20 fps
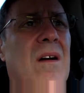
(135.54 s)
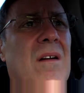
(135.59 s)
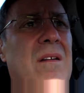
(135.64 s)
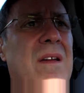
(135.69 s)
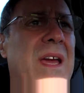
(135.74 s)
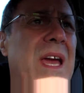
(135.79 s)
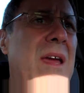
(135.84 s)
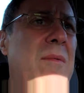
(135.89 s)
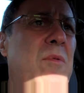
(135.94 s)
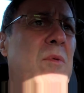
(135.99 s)

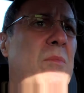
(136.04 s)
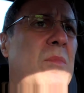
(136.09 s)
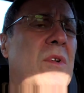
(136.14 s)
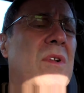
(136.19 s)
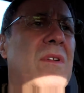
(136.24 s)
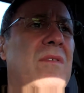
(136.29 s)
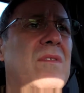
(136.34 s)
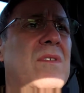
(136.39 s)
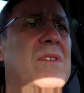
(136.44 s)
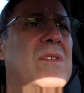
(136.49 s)

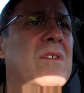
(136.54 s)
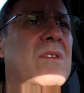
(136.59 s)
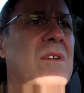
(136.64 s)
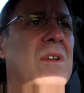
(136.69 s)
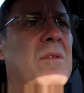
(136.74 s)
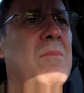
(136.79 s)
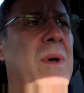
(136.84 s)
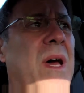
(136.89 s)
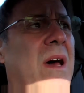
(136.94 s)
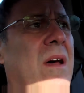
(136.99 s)
capable of a
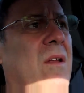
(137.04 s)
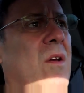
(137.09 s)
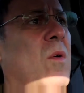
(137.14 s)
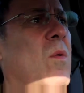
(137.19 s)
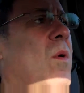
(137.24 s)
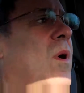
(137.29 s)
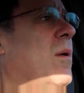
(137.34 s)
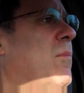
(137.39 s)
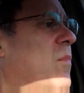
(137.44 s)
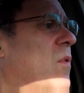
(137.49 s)
certain amount of
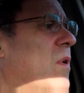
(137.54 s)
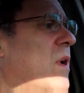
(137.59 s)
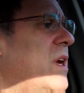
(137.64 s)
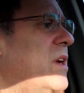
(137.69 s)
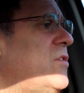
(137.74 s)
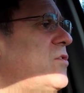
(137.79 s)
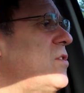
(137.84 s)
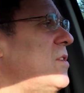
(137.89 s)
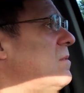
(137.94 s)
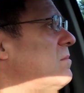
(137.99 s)

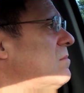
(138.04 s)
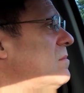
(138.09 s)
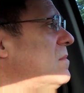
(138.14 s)
cooperation